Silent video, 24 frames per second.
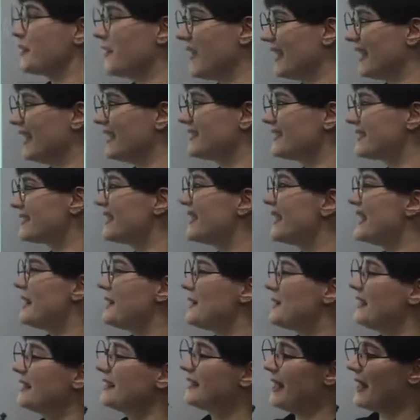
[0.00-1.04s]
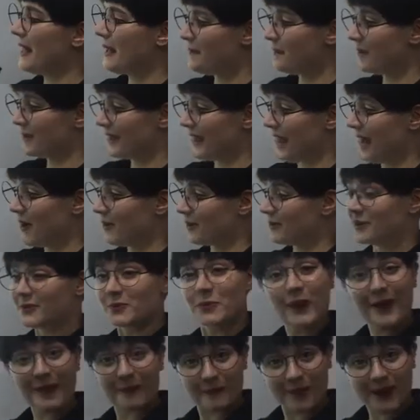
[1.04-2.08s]
things that can be
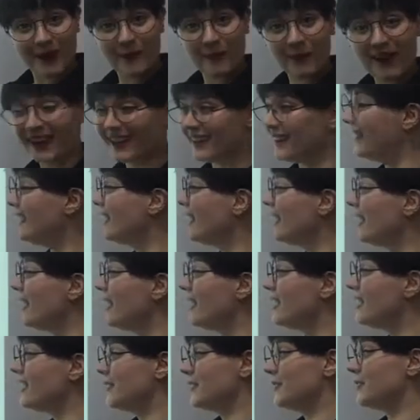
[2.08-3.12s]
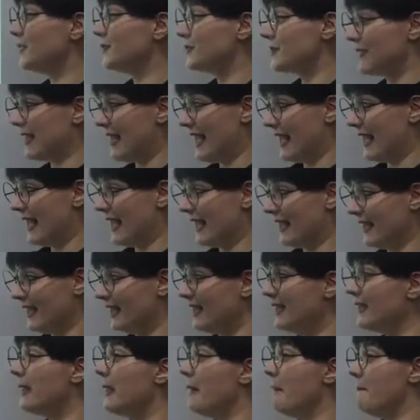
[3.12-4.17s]
counted one by one. Use
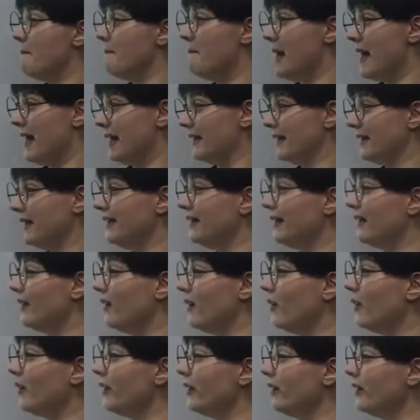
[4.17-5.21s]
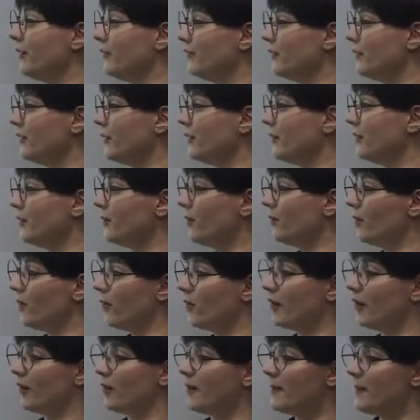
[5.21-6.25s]
a, many, or a few,
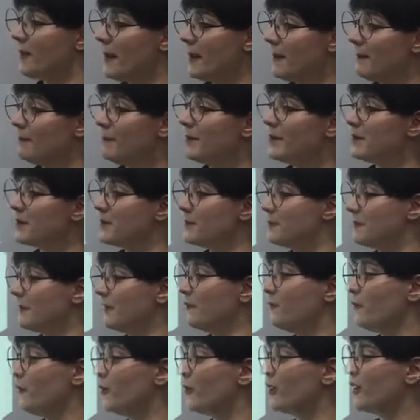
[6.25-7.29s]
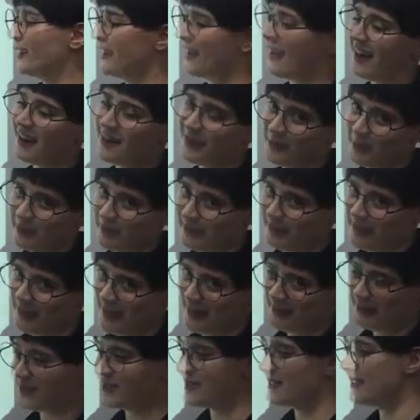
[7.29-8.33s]
or numbers before countable
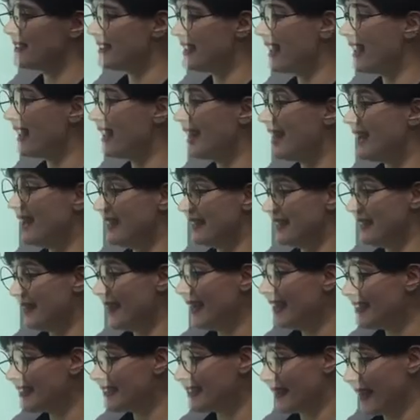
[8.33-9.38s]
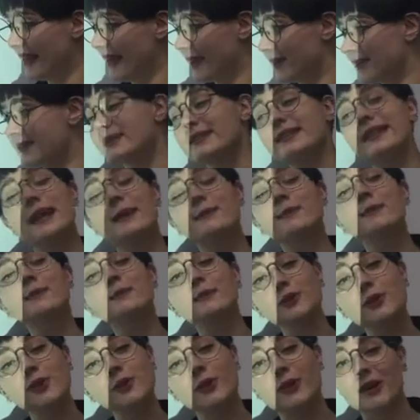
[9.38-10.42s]
nouns. These nouns can
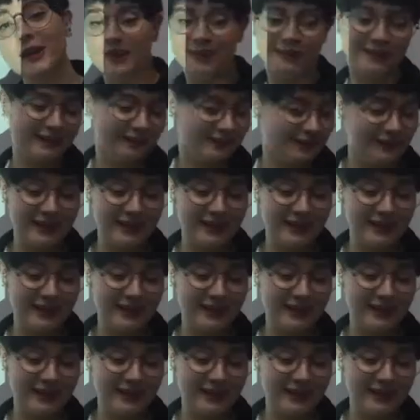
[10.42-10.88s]
be plural.